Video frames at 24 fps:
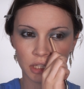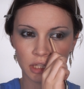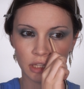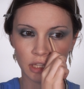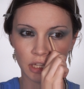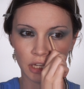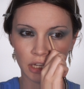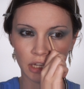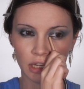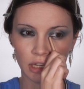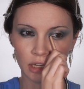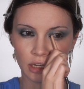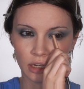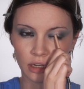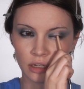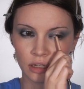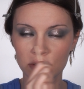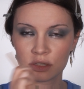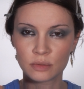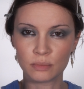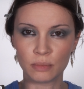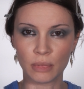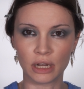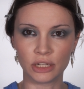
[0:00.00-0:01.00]
the
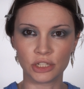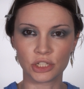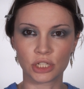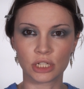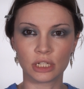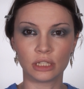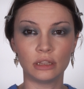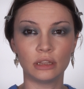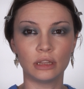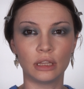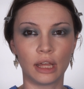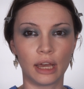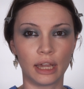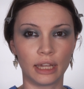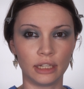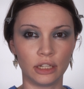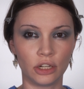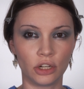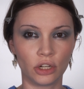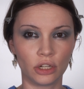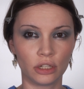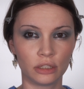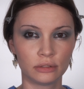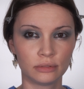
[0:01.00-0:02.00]
smudged
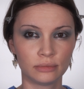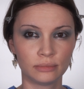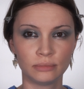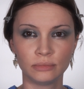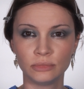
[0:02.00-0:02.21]
liner.